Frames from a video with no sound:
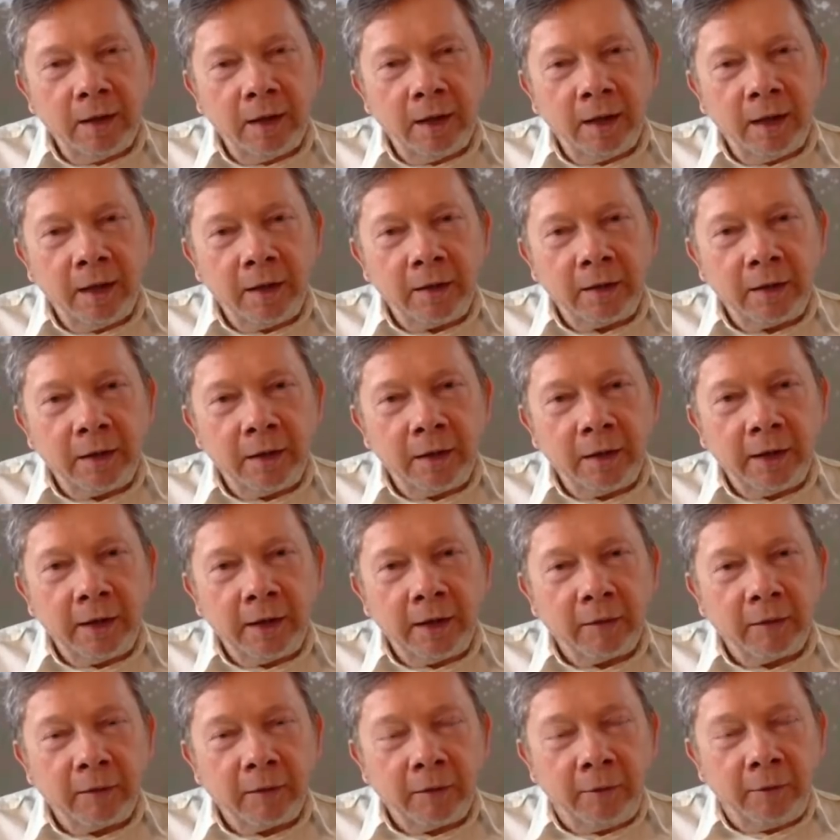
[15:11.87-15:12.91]
and it
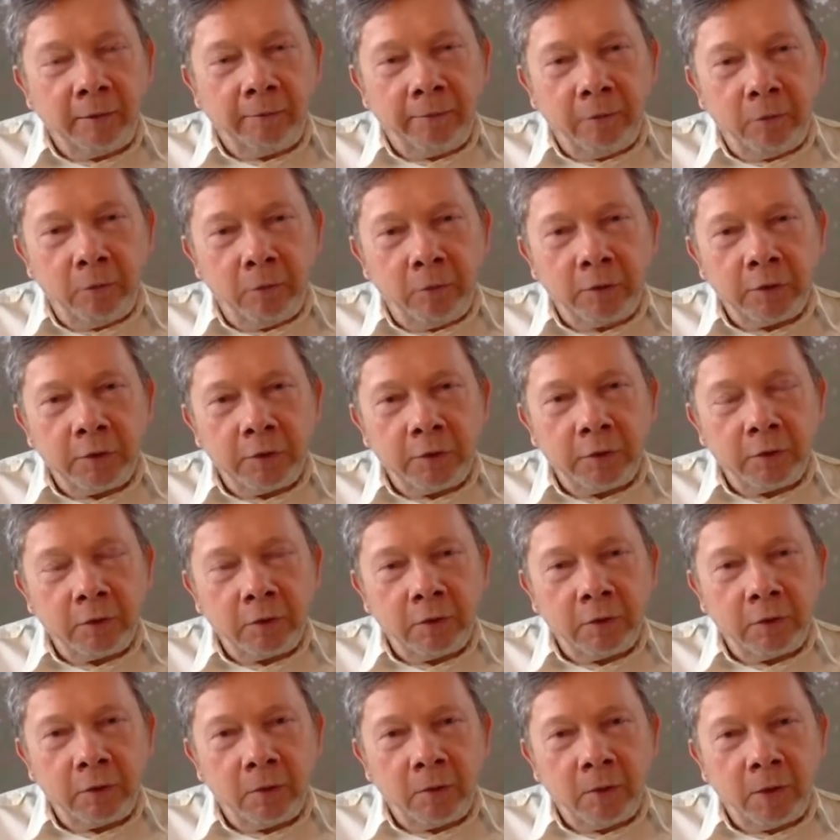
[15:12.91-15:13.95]
refuses to
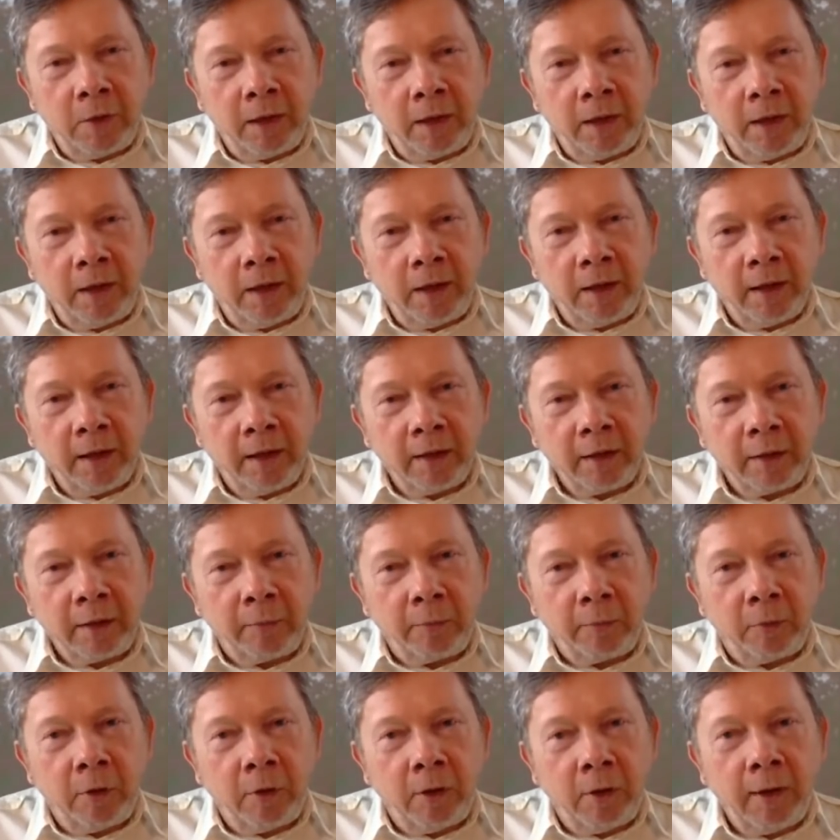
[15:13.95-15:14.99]
go away and it
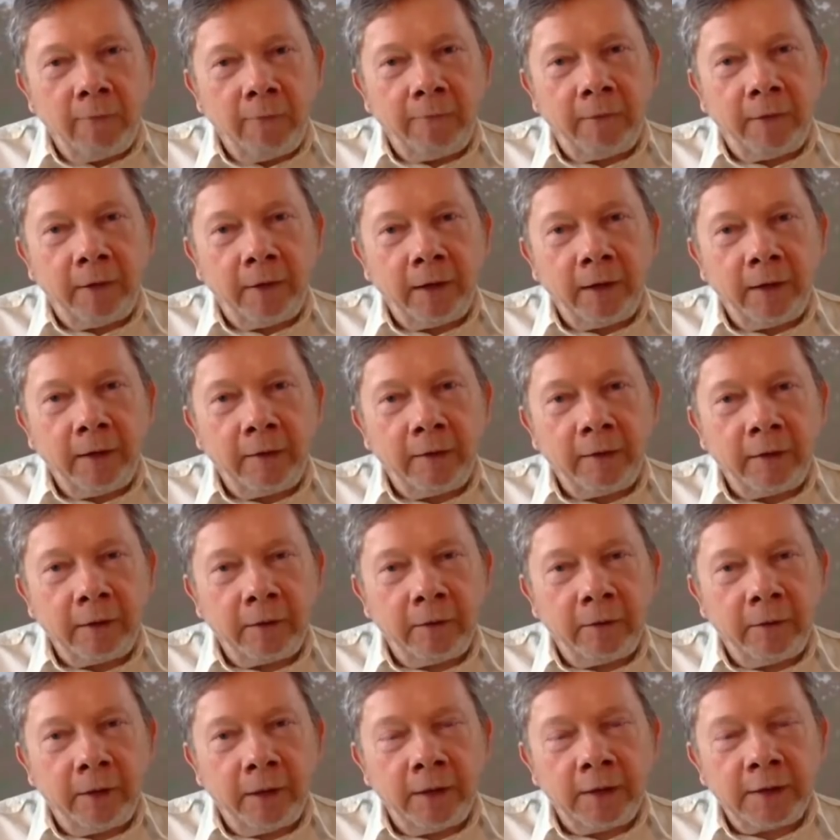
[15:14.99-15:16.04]
proliferates, it
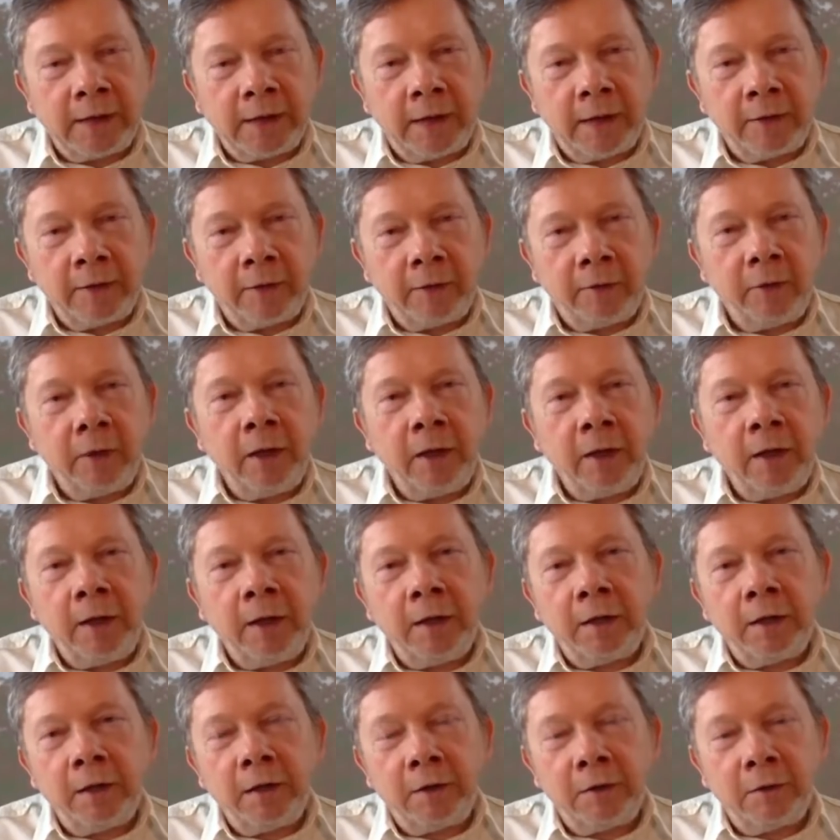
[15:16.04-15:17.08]
creates other
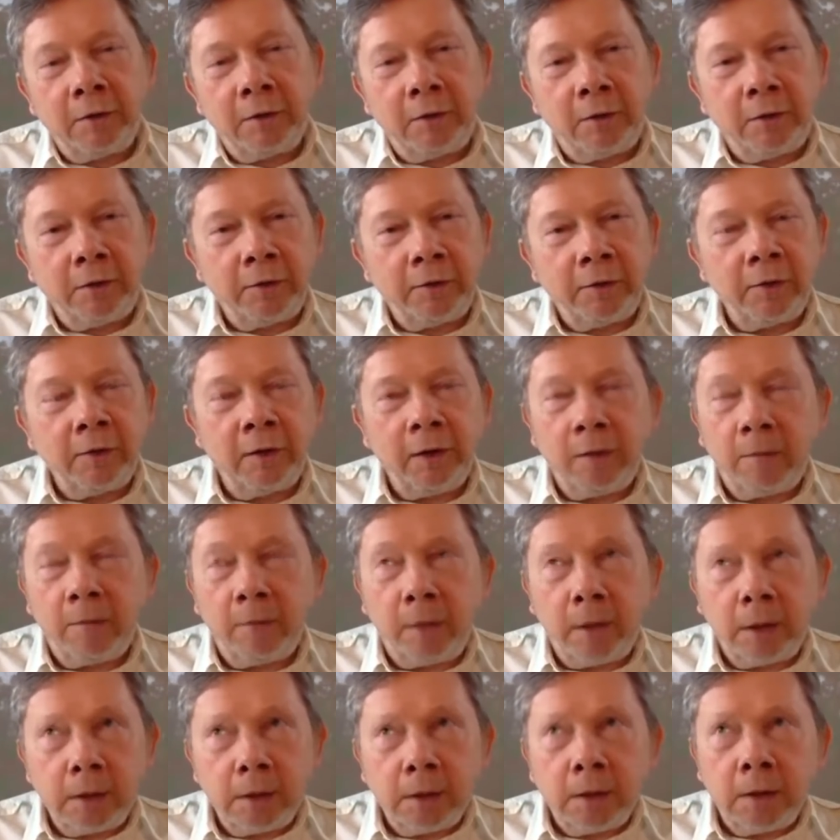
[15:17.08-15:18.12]
related thoughts in your
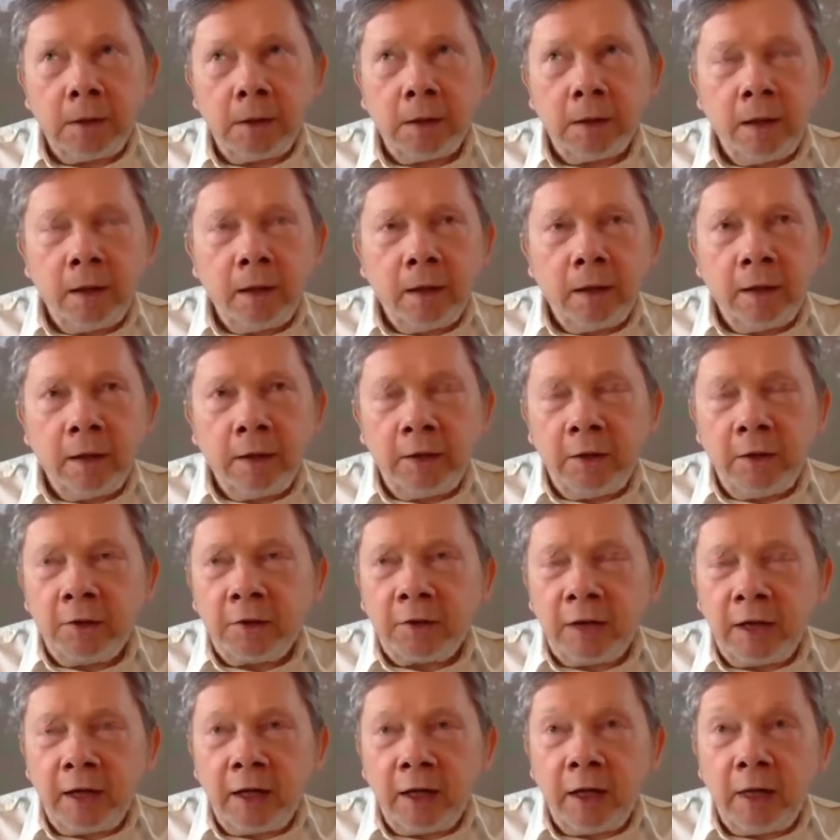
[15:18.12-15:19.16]
mind, and you
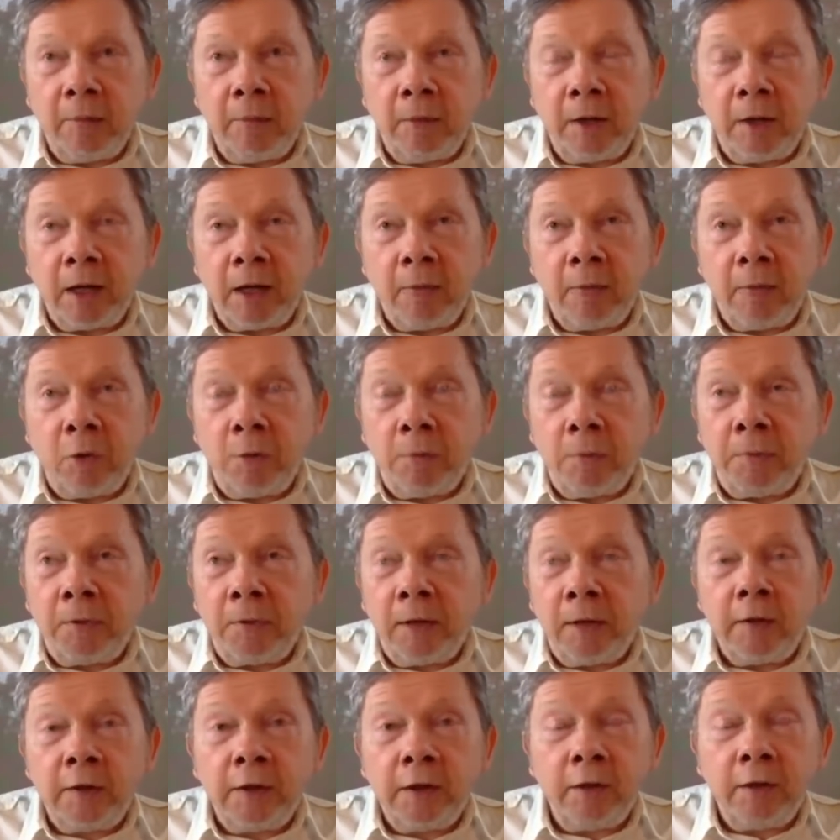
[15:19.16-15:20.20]
suddenly become
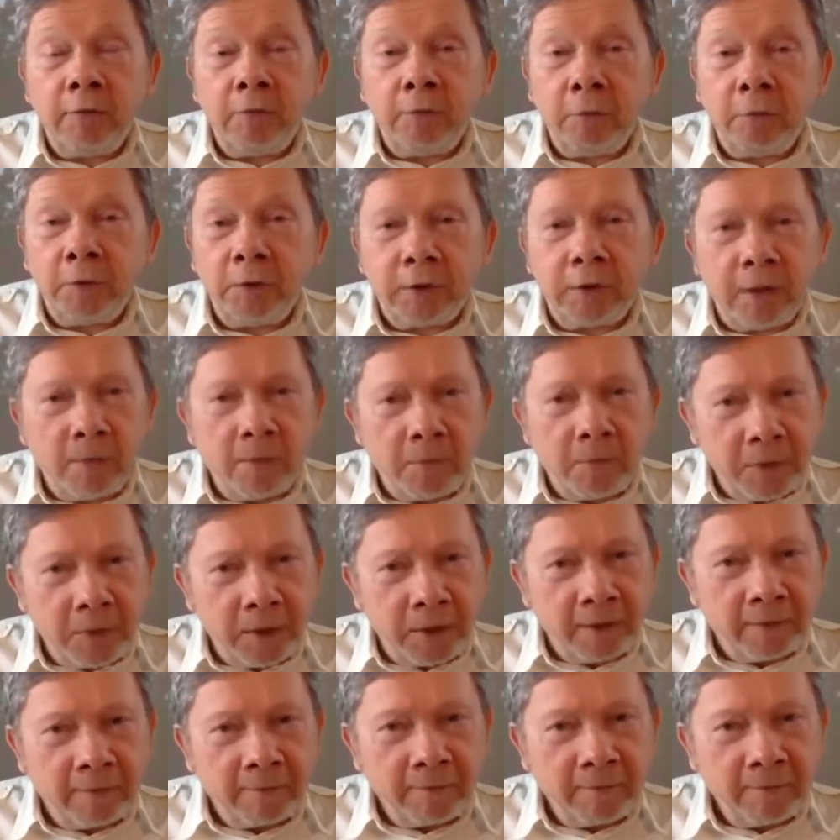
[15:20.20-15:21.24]
obsessive with something.